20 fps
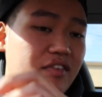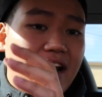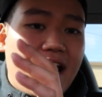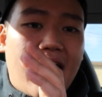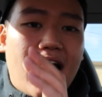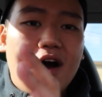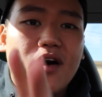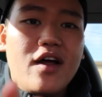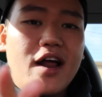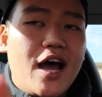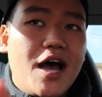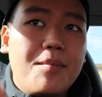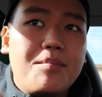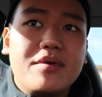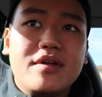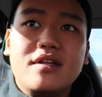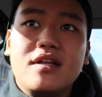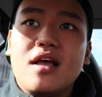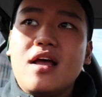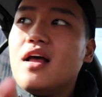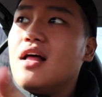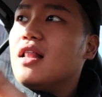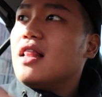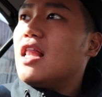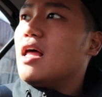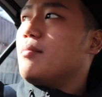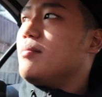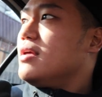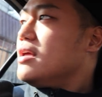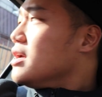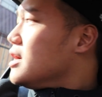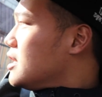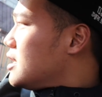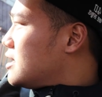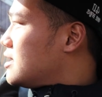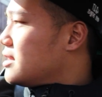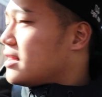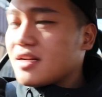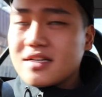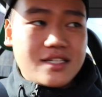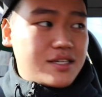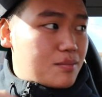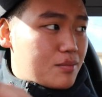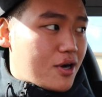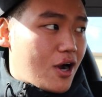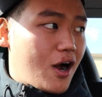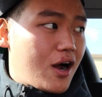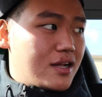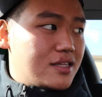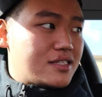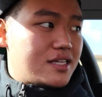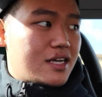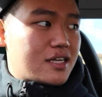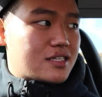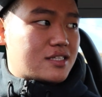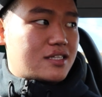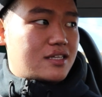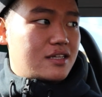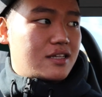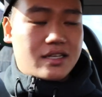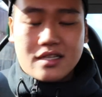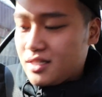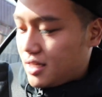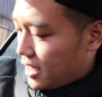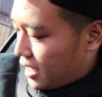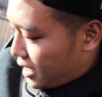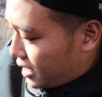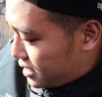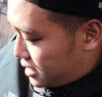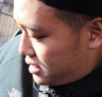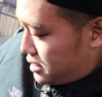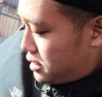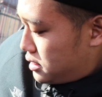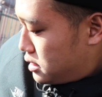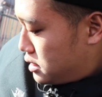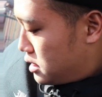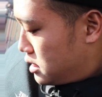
And how it happened, let me, uh, there's some context to this, guys.